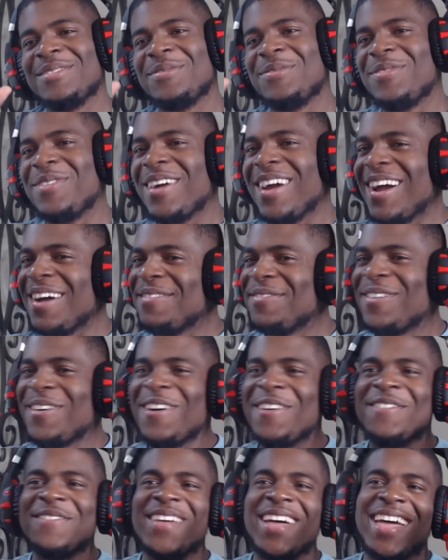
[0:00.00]

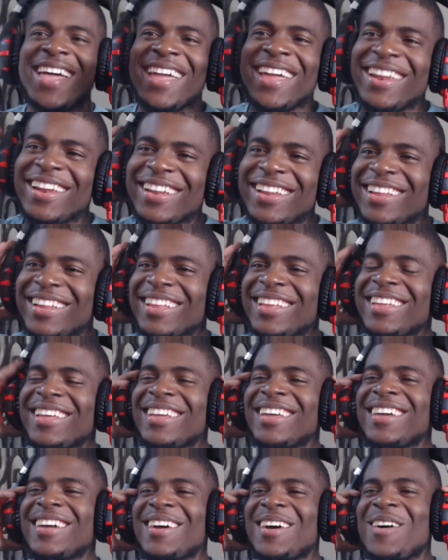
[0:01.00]
Bravo, man.
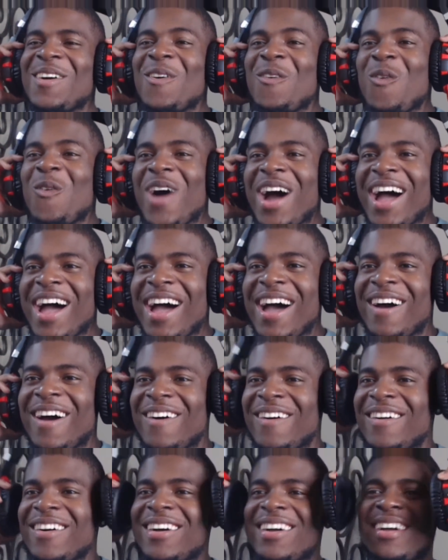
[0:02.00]

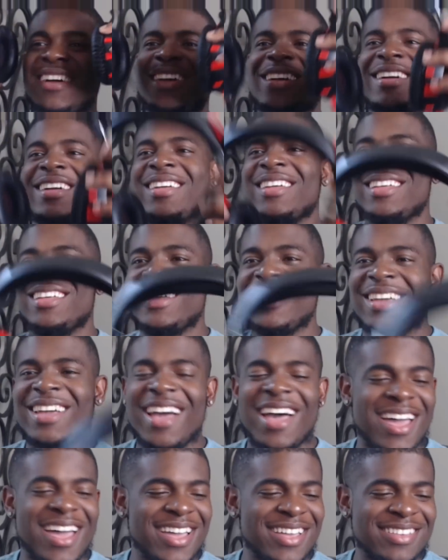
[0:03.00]
Wow.
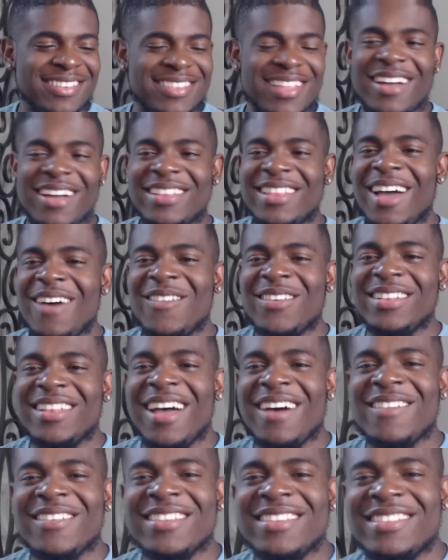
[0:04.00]
Guys, that that
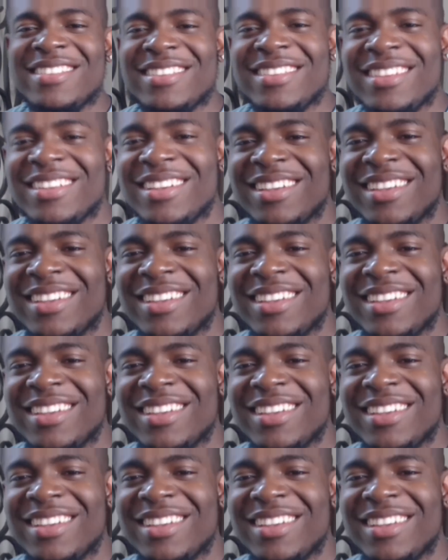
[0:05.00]
that was